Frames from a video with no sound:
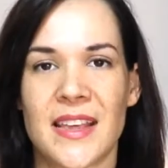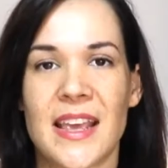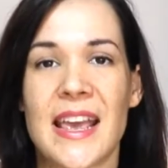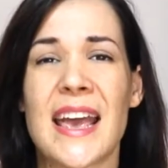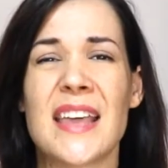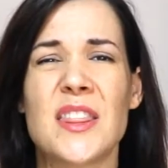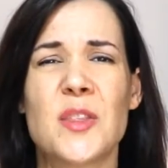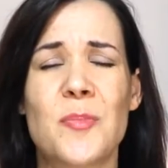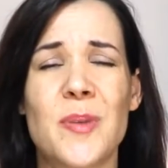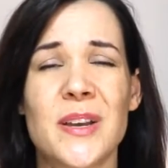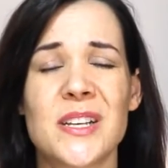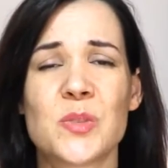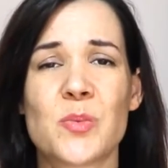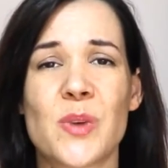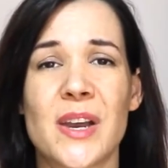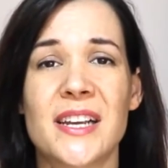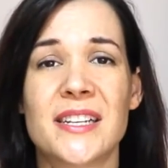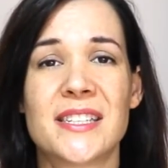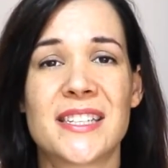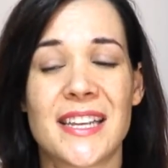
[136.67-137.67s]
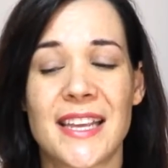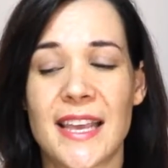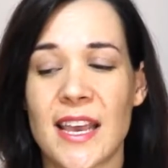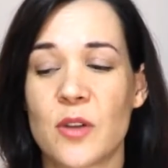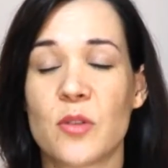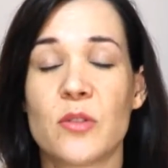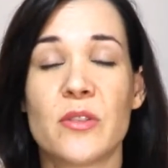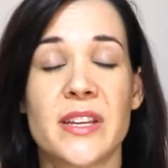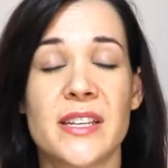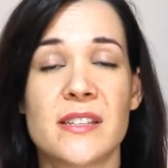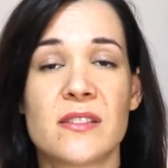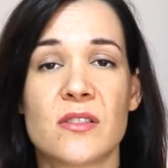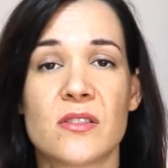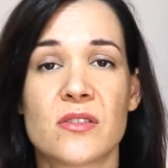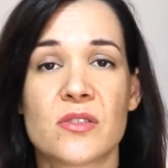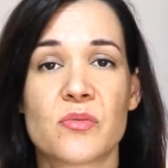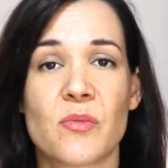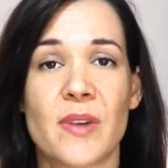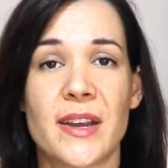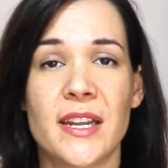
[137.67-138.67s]
And the best way to get all these
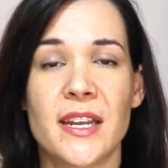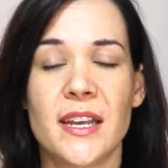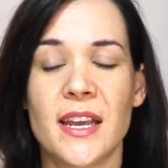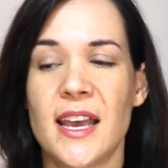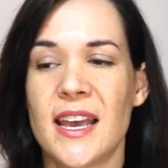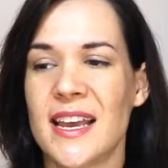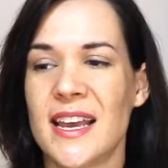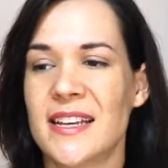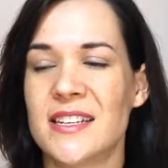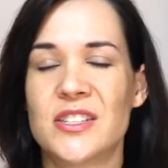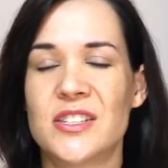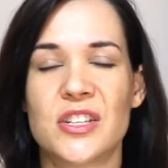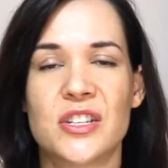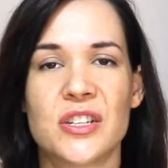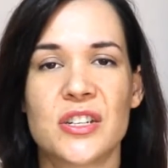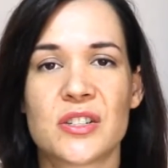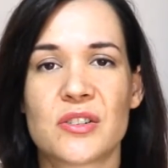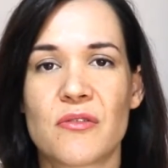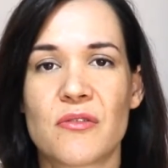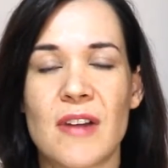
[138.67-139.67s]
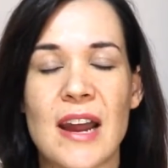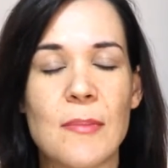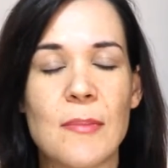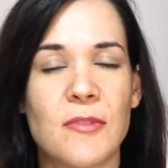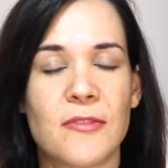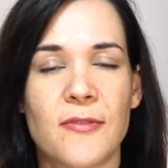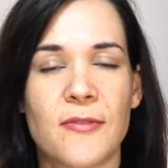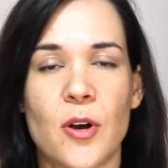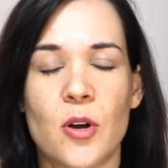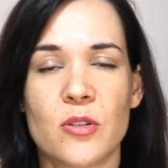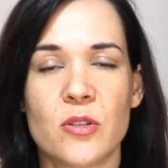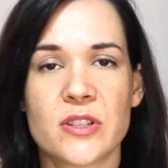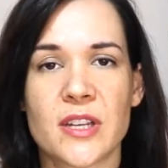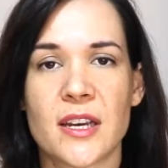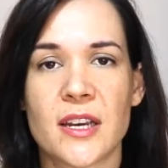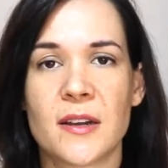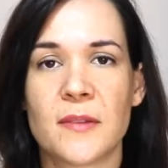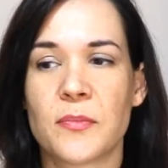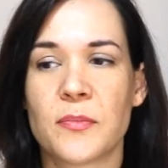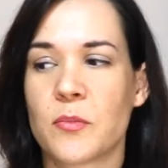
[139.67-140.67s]
songs ready is to just grab a
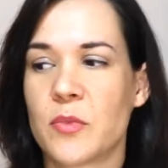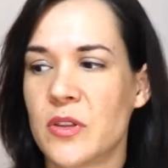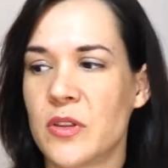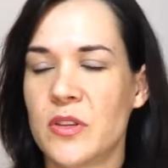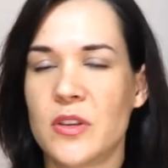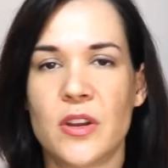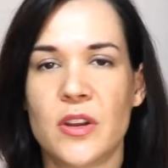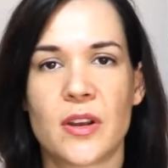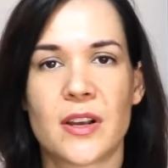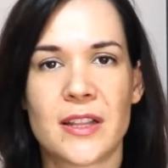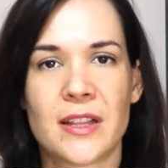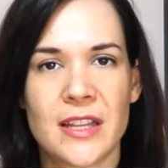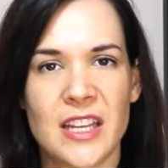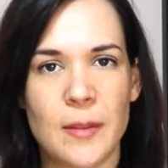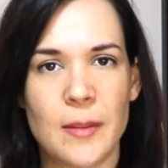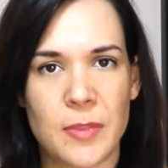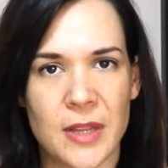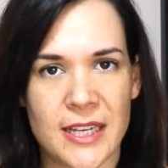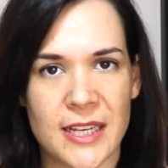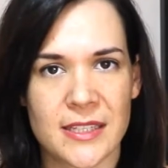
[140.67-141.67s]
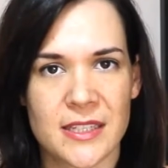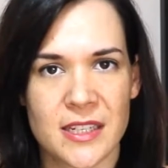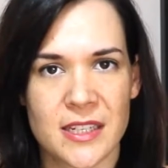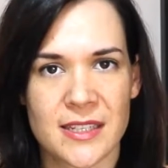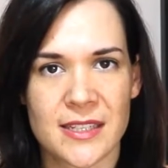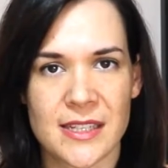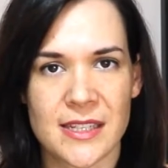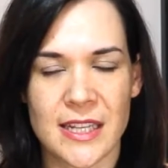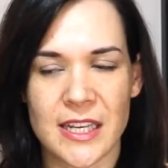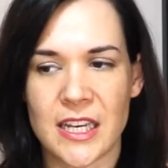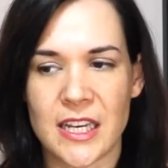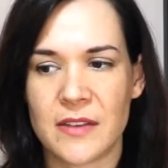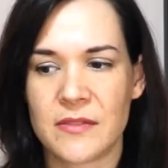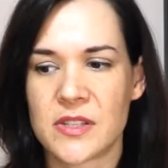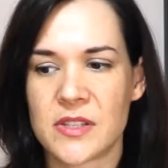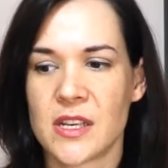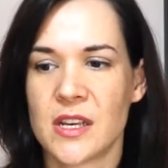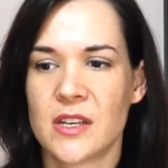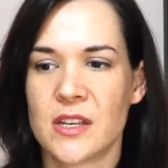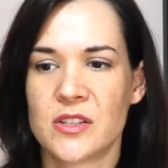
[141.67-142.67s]
folder with, clear plastic
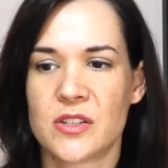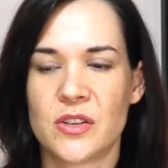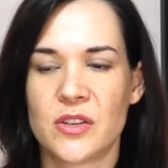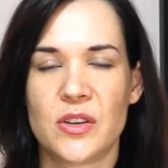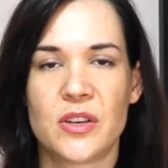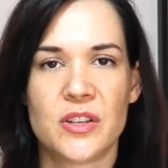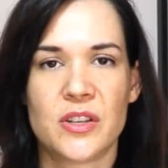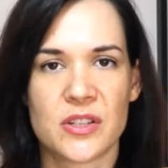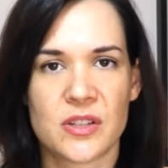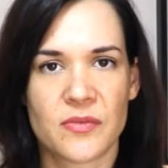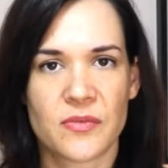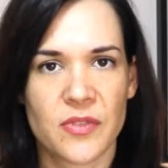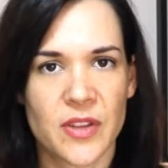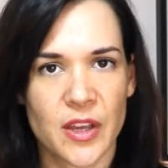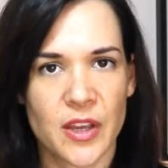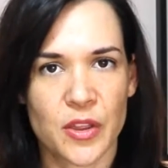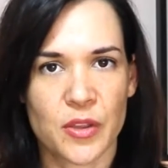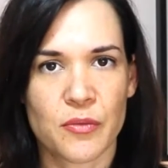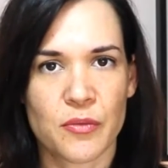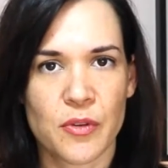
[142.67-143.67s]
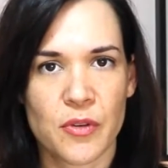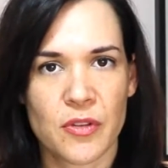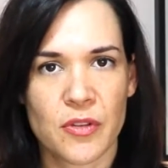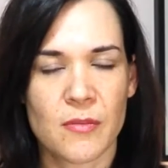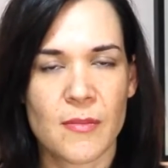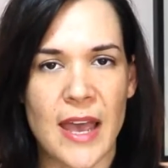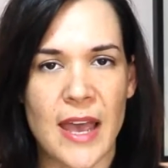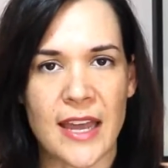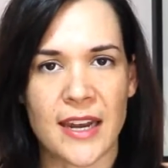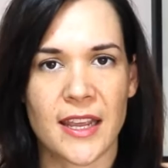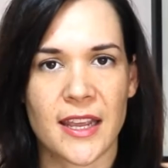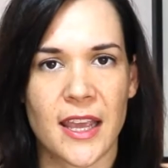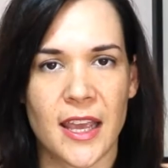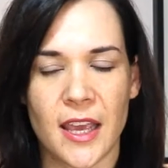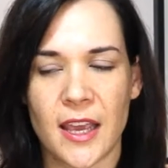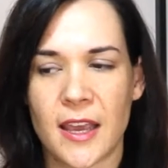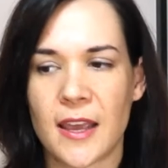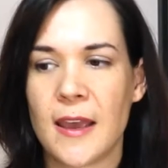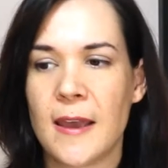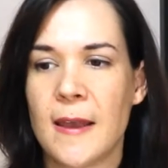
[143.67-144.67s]
sleeves so you can just flick through them at a
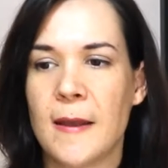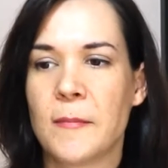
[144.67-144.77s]
gig.